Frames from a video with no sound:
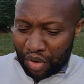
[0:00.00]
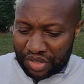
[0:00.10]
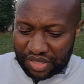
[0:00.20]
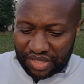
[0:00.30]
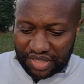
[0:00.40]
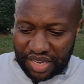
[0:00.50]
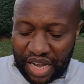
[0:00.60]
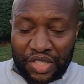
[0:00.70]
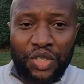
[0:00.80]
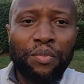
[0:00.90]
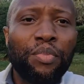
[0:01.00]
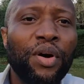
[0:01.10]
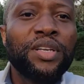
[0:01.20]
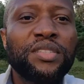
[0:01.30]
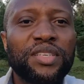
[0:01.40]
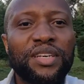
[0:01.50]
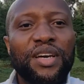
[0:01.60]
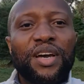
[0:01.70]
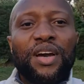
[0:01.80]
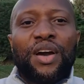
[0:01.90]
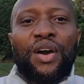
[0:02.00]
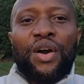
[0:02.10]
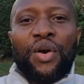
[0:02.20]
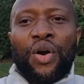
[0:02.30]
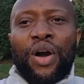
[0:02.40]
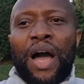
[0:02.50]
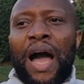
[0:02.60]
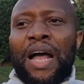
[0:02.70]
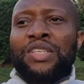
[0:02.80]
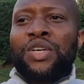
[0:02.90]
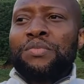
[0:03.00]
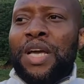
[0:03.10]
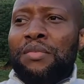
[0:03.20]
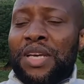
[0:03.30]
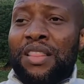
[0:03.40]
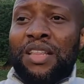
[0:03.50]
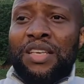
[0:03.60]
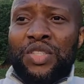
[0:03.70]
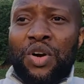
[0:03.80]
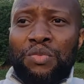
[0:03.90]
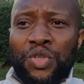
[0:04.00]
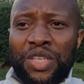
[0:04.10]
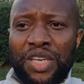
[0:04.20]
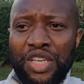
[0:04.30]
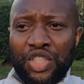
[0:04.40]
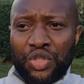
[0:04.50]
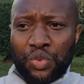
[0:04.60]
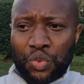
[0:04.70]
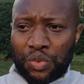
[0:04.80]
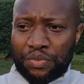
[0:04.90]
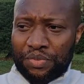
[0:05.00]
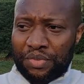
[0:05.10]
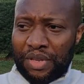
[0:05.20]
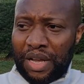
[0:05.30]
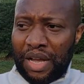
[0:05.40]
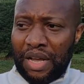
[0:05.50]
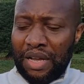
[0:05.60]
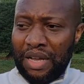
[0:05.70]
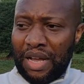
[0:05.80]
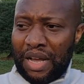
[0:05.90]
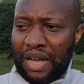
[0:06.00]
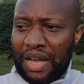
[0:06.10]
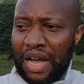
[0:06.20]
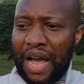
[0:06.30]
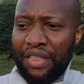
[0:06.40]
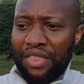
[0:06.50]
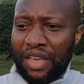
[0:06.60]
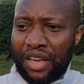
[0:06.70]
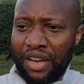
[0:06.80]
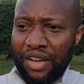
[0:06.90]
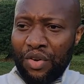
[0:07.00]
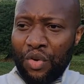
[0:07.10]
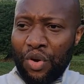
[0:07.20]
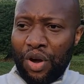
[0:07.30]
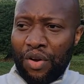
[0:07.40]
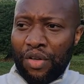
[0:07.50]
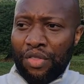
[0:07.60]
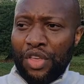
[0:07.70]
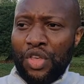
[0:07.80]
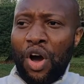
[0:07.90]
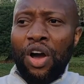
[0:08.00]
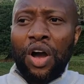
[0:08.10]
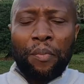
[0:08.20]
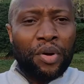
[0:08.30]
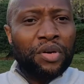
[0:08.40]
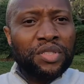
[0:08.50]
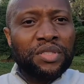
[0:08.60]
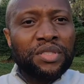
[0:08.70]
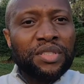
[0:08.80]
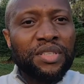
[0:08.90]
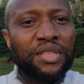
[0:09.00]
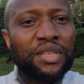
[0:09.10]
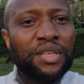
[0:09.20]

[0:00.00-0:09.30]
But at some point, and sometimes I think this comes with age too, I think the younger person,